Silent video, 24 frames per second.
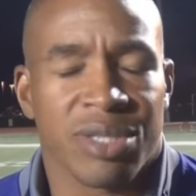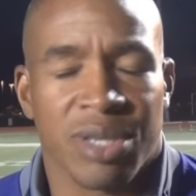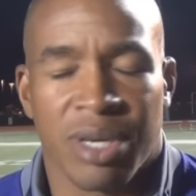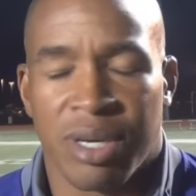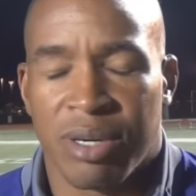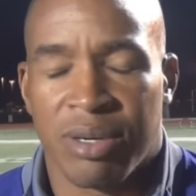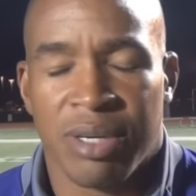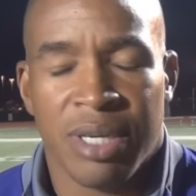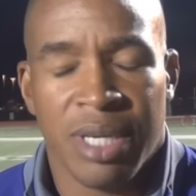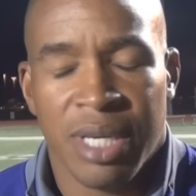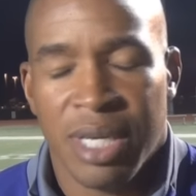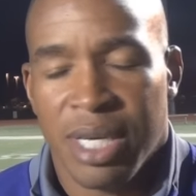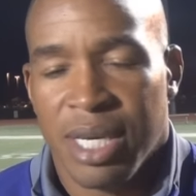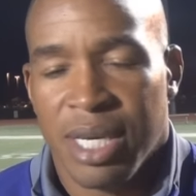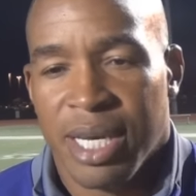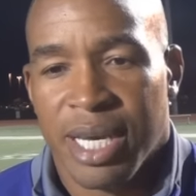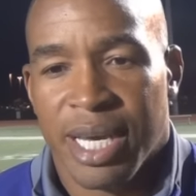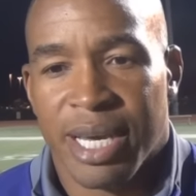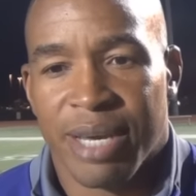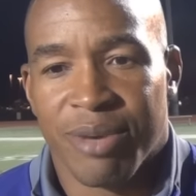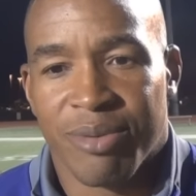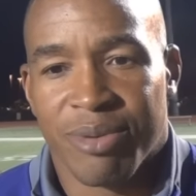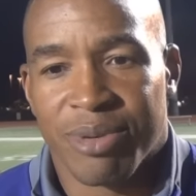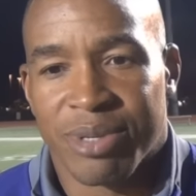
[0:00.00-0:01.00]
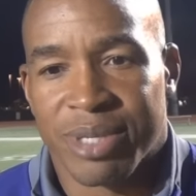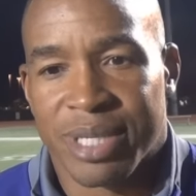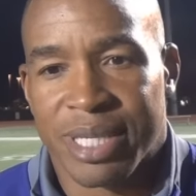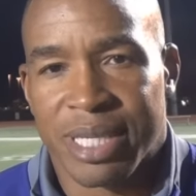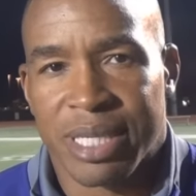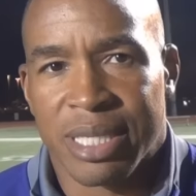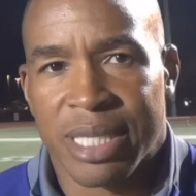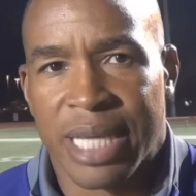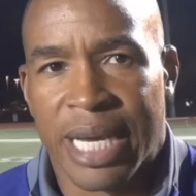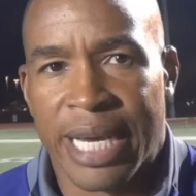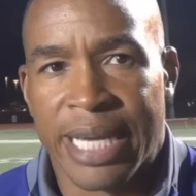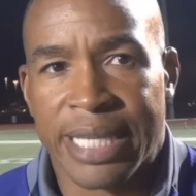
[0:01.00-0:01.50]
So it was
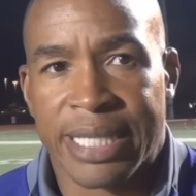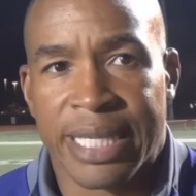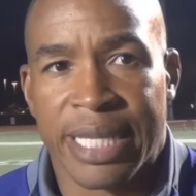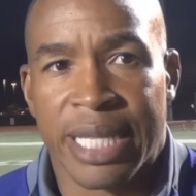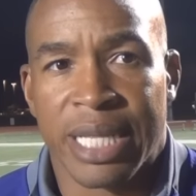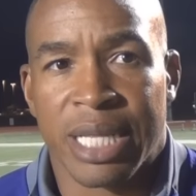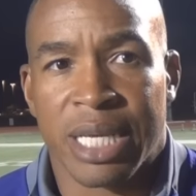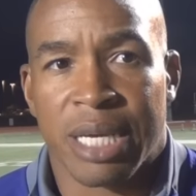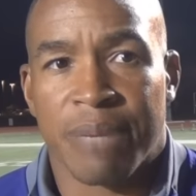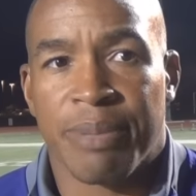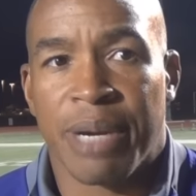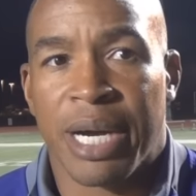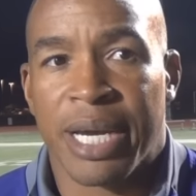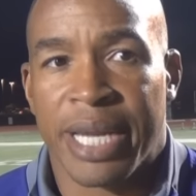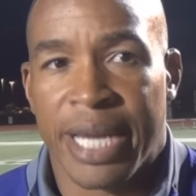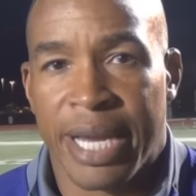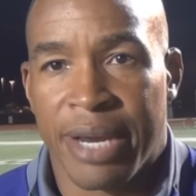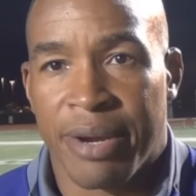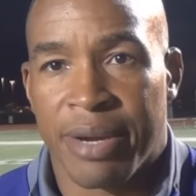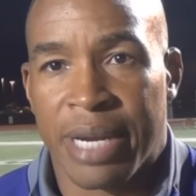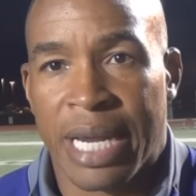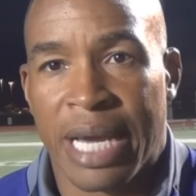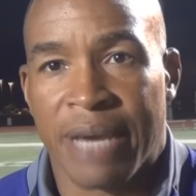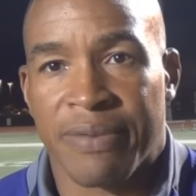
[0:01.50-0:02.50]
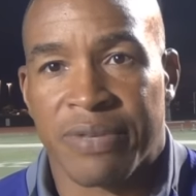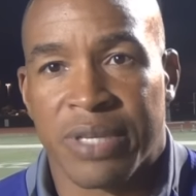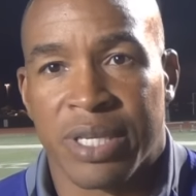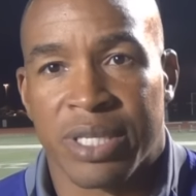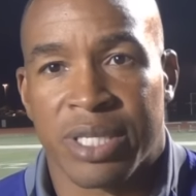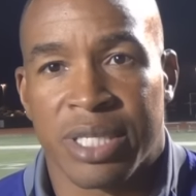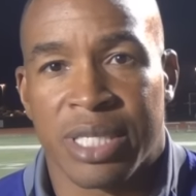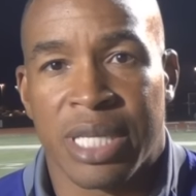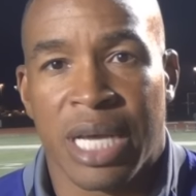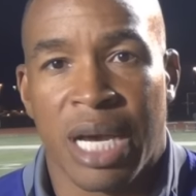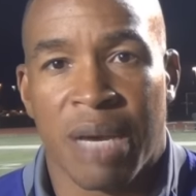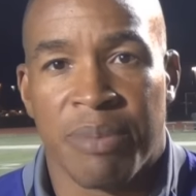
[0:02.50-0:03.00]
nice, and then to come out here and have
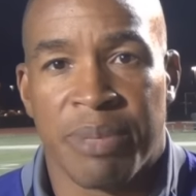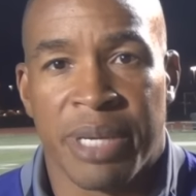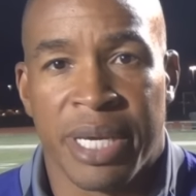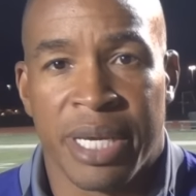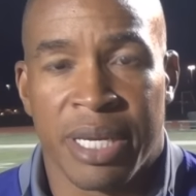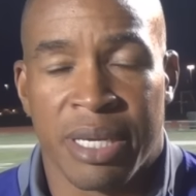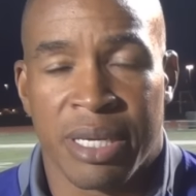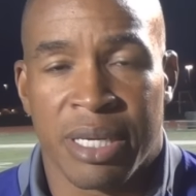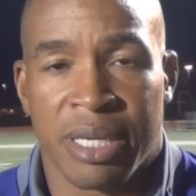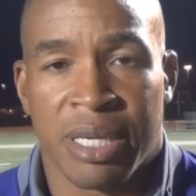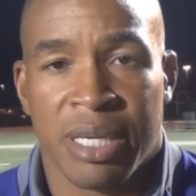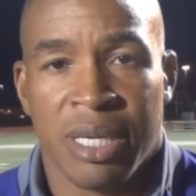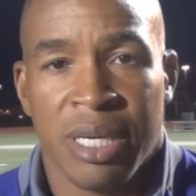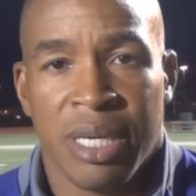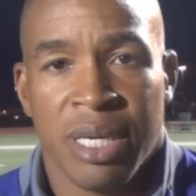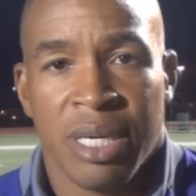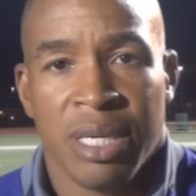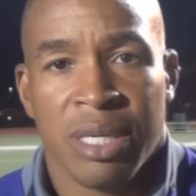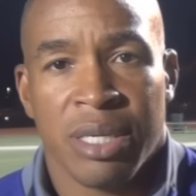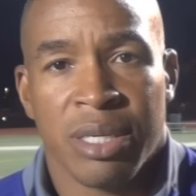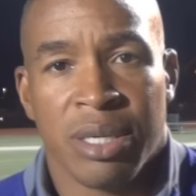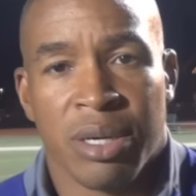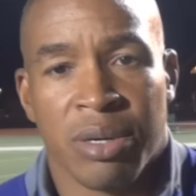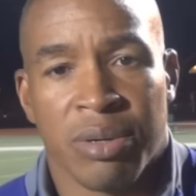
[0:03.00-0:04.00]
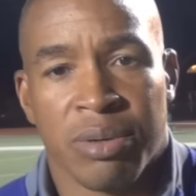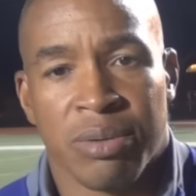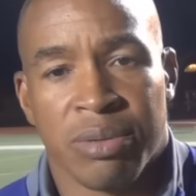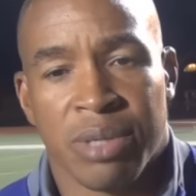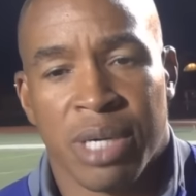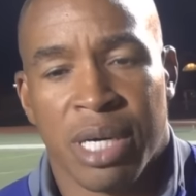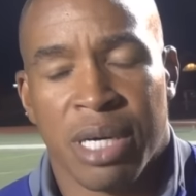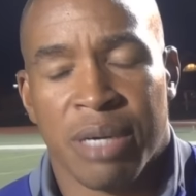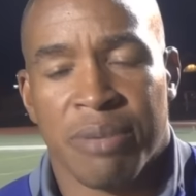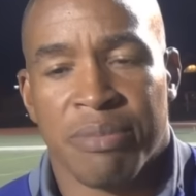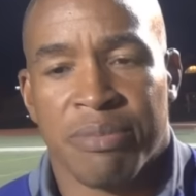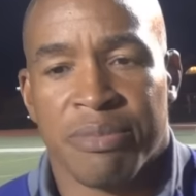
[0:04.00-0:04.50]
such a dominating, you
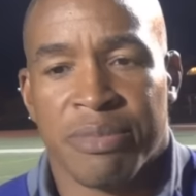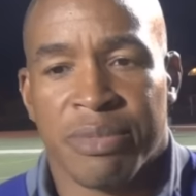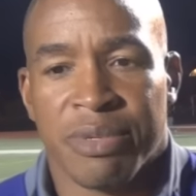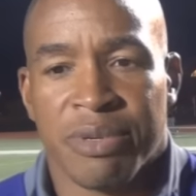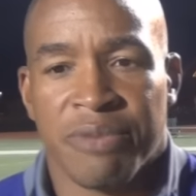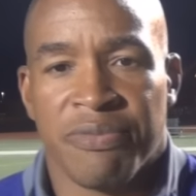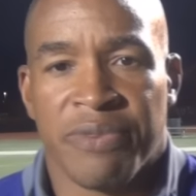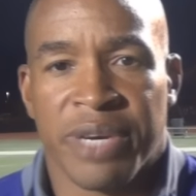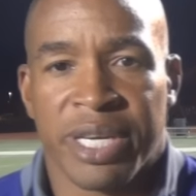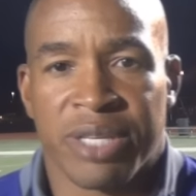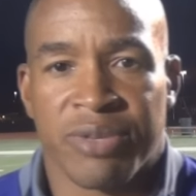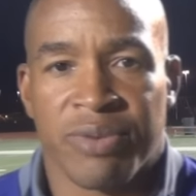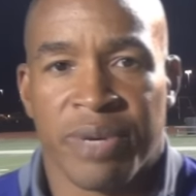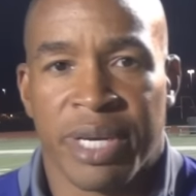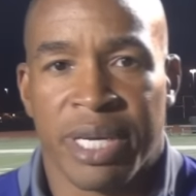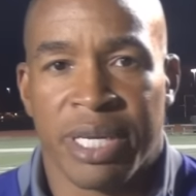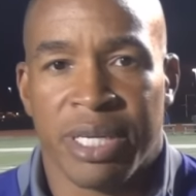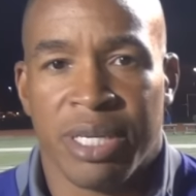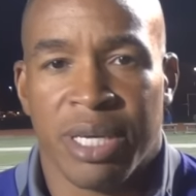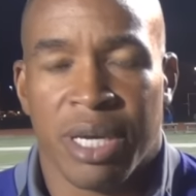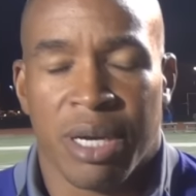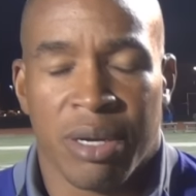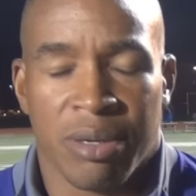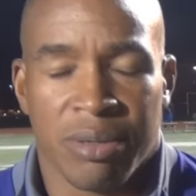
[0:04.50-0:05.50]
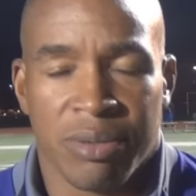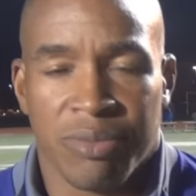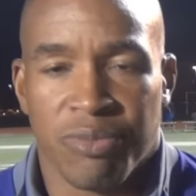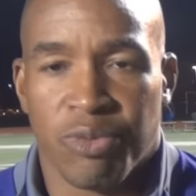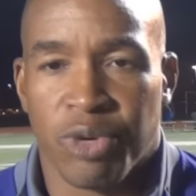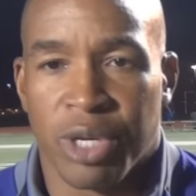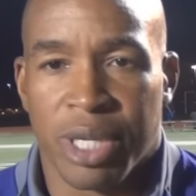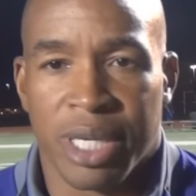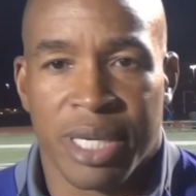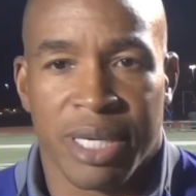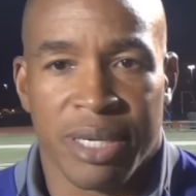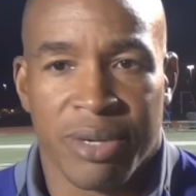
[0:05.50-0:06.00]
know, um, victory, you know,
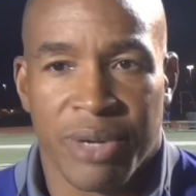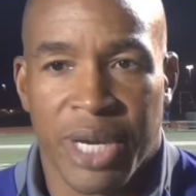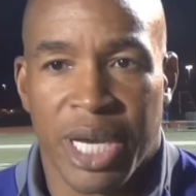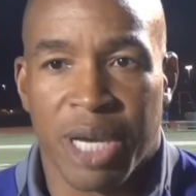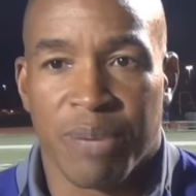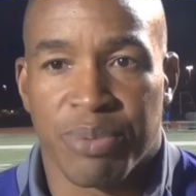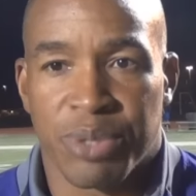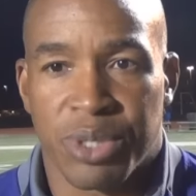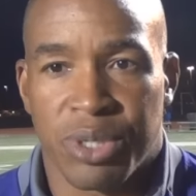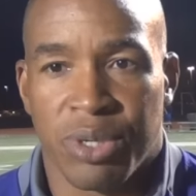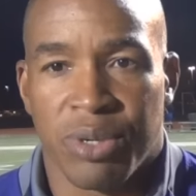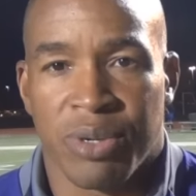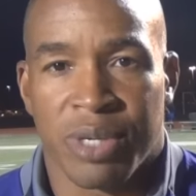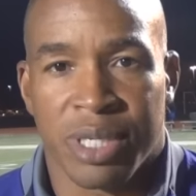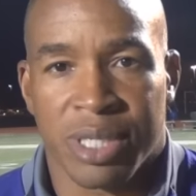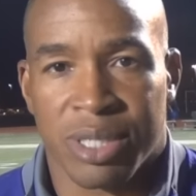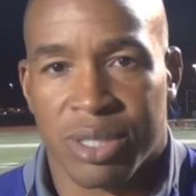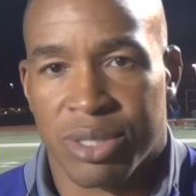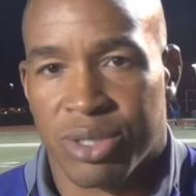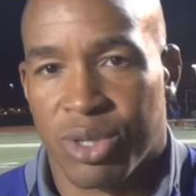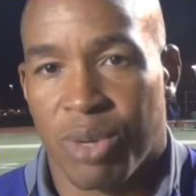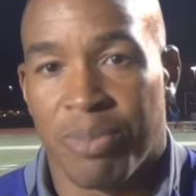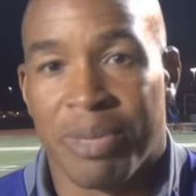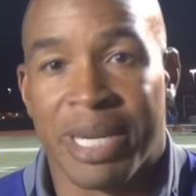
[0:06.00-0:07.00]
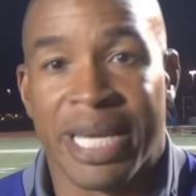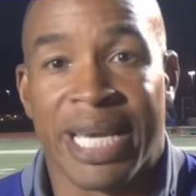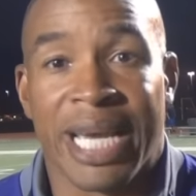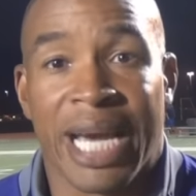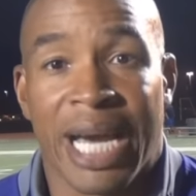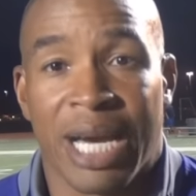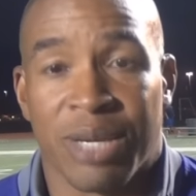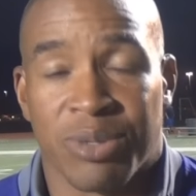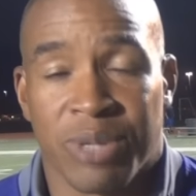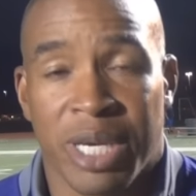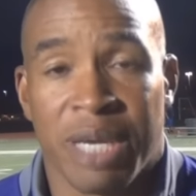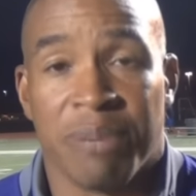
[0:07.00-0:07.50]
really helps too, because so many
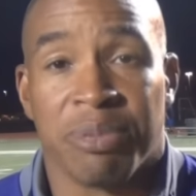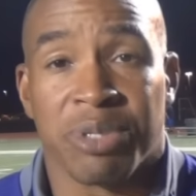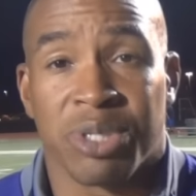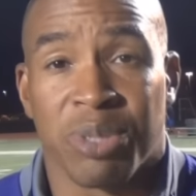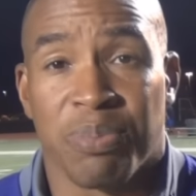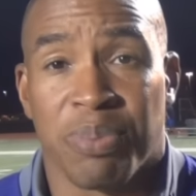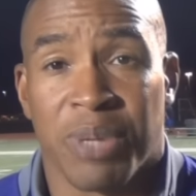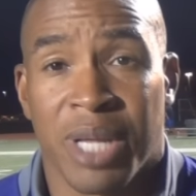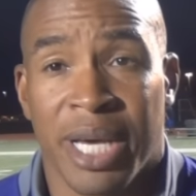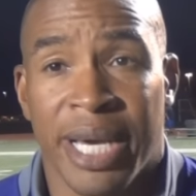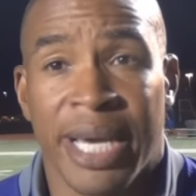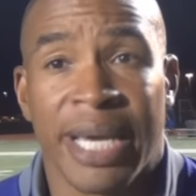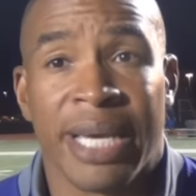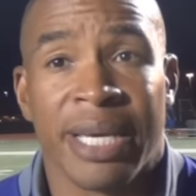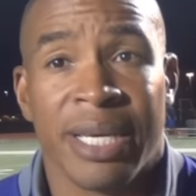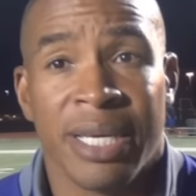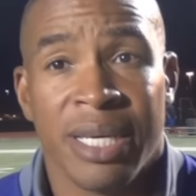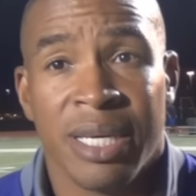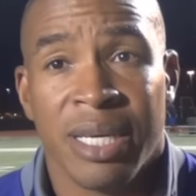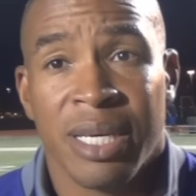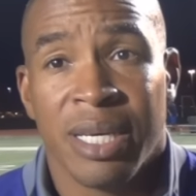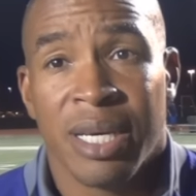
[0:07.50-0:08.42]
guys were able to play,